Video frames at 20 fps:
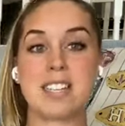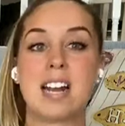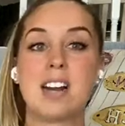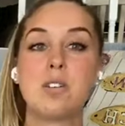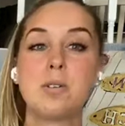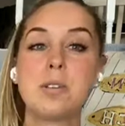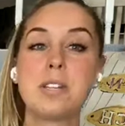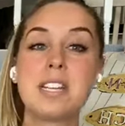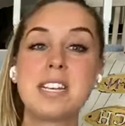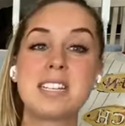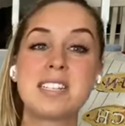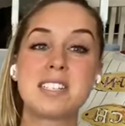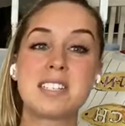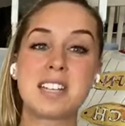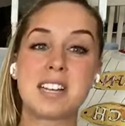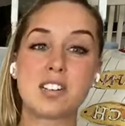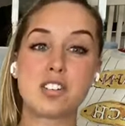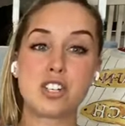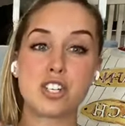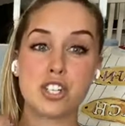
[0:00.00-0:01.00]
Not only does
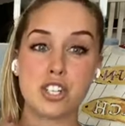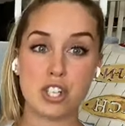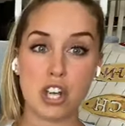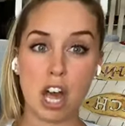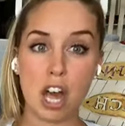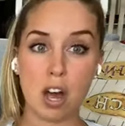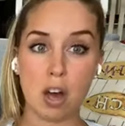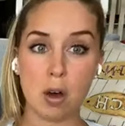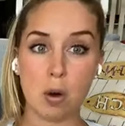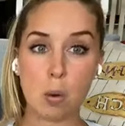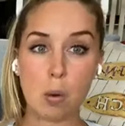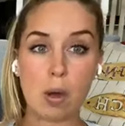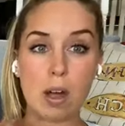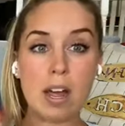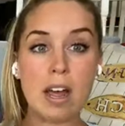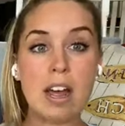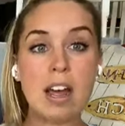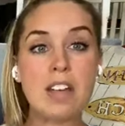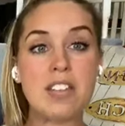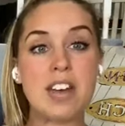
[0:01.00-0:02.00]
that show
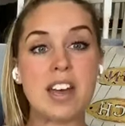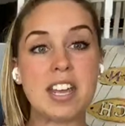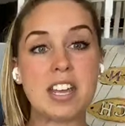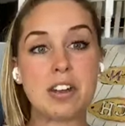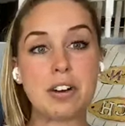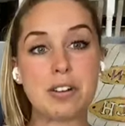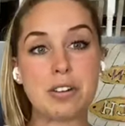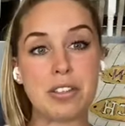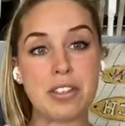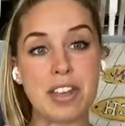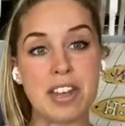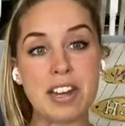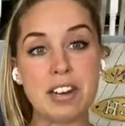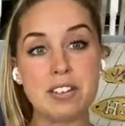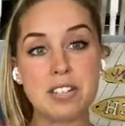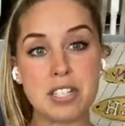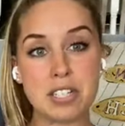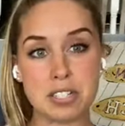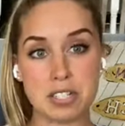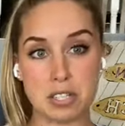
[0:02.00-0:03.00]
that you're
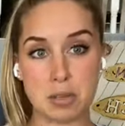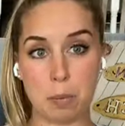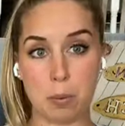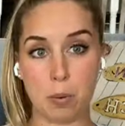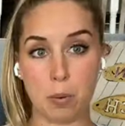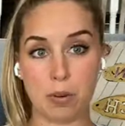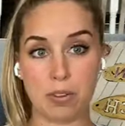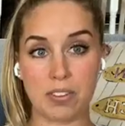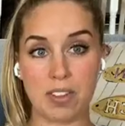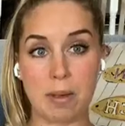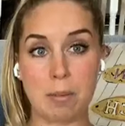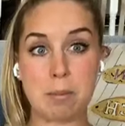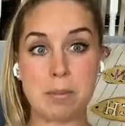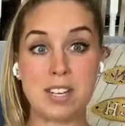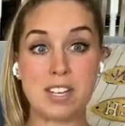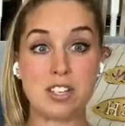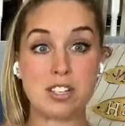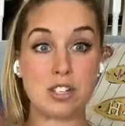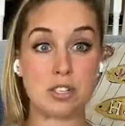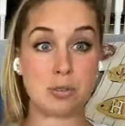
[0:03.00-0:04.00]
there to support them,
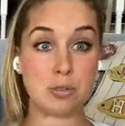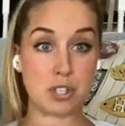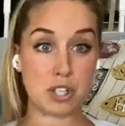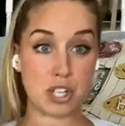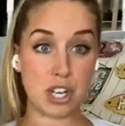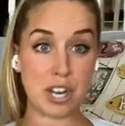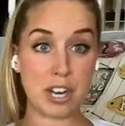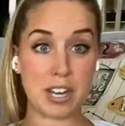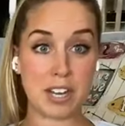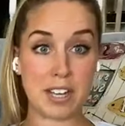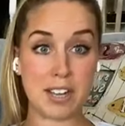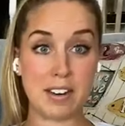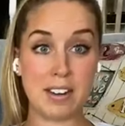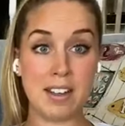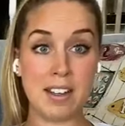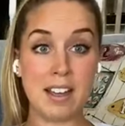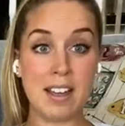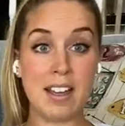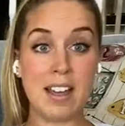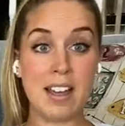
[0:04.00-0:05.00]
because you should,